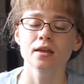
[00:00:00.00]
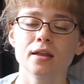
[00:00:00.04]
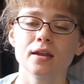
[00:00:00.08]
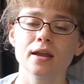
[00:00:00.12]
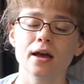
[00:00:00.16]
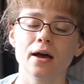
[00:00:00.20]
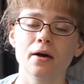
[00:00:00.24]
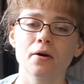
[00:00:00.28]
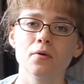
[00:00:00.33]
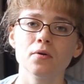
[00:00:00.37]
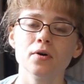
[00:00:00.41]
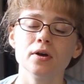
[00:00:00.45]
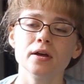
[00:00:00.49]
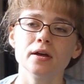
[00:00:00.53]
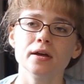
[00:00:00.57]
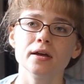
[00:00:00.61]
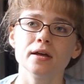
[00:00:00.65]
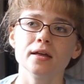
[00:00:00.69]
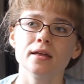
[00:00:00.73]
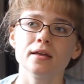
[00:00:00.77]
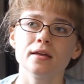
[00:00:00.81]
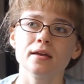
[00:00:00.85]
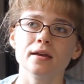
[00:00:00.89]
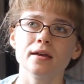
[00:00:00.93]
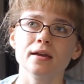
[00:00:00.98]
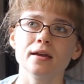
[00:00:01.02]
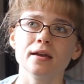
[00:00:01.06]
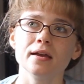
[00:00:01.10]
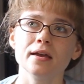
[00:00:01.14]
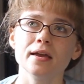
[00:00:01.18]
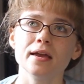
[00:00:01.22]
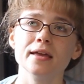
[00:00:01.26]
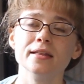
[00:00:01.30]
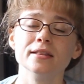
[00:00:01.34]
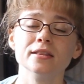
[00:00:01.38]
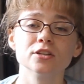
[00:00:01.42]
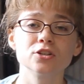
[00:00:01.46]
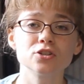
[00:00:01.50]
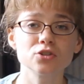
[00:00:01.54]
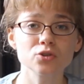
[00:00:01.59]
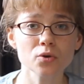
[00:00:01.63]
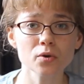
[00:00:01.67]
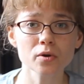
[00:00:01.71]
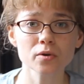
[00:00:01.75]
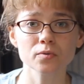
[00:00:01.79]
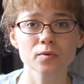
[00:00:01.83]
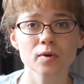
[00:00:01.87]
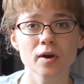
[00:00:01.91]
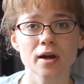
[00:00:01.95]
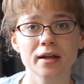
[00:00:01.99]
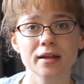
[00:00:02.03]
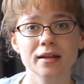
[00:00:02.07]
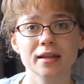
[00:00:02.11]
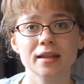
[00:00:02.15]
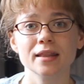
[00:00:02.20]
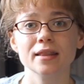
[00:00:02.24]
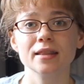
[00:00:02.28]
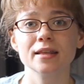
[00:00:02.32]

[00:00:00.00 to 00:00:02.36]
Now, in the short run,